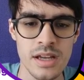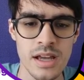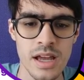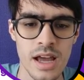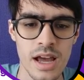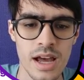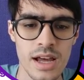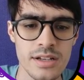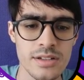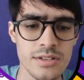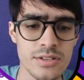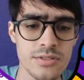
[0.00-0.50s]

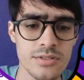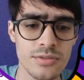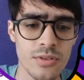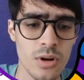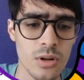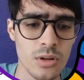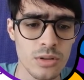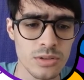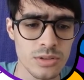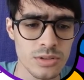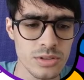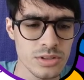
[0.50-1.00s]
And to
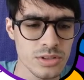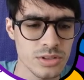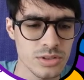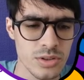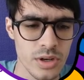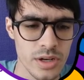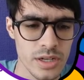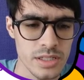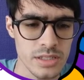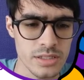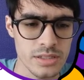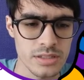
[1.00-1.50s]
follow the
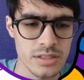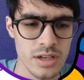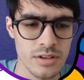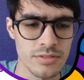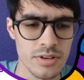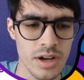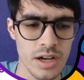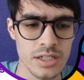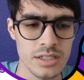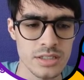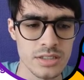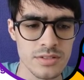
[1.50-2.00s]
trends of
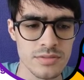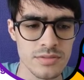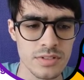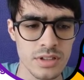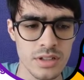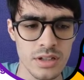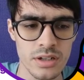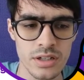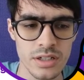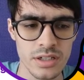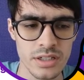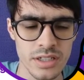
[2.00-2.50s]
active
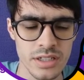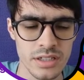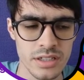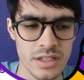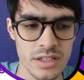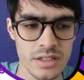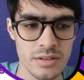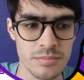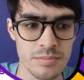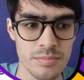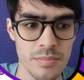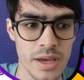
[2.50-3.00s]
learning
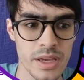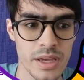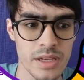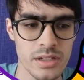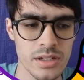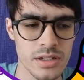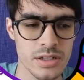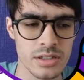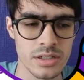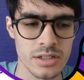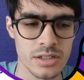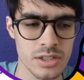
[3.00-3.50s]
and
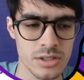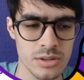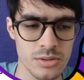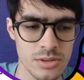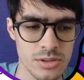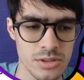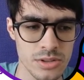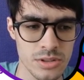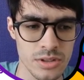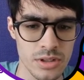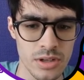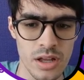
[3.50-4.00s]
maker
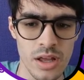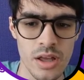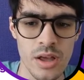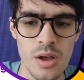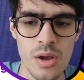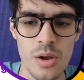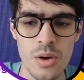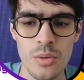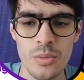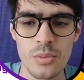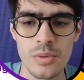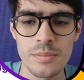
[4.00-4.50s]
culture,
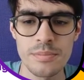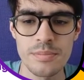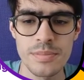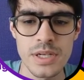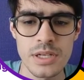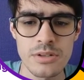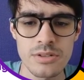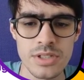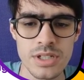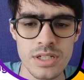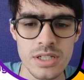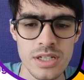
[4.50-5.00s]
we
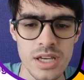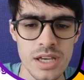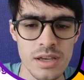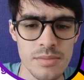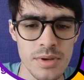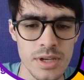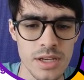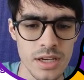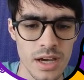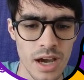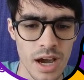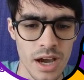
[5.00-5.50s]
built a
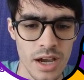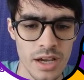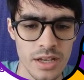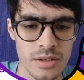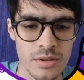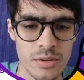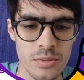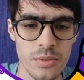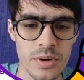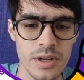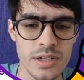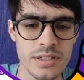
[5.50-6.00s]
gaming guide
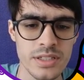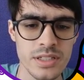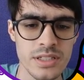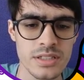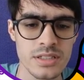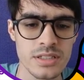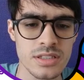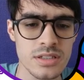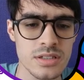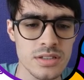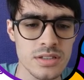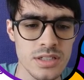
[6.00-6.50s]
where the
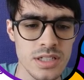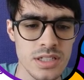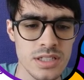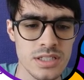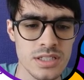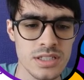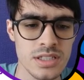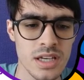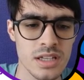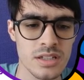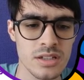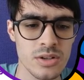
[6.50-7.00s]
students
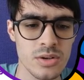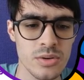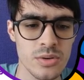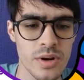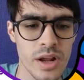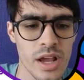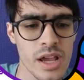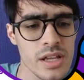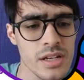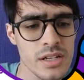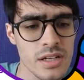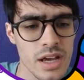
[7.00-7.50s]
can
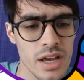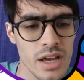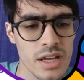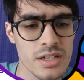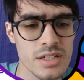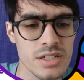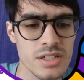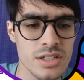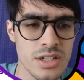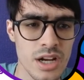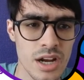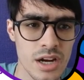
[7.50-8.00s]
create
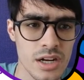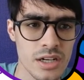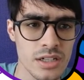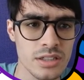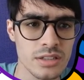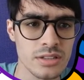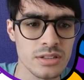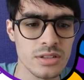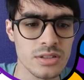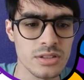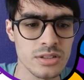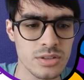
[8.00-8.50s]
and share
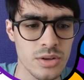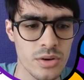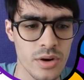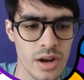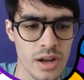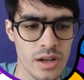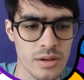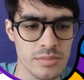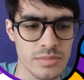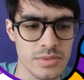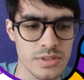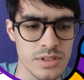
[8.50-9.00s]
these
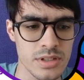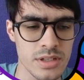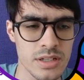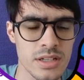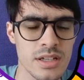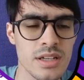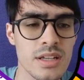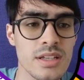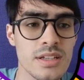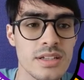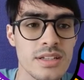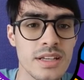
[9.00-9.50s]
Grames,
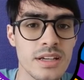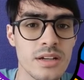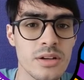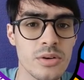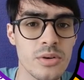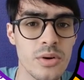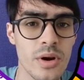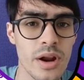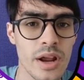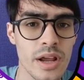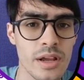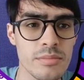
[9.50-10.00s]
the
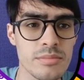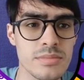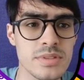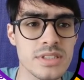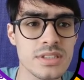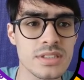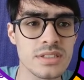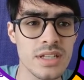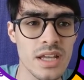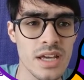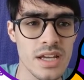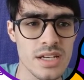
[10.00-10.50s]

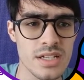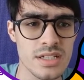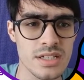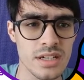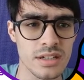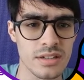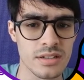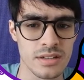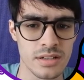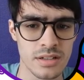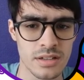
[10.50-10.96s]
GrameStation.